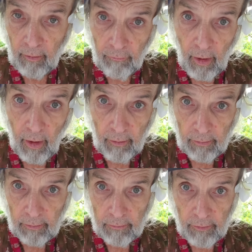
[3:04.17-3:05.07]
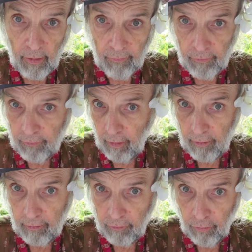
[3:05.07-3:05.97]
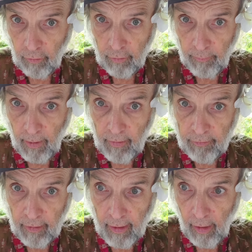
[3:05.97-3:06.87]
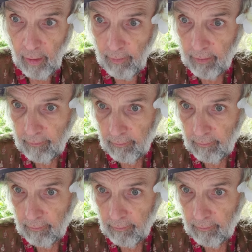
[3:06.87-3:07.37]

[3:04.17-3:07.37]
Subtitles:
Well, Tennyson's got his shoulder pads and a helmet.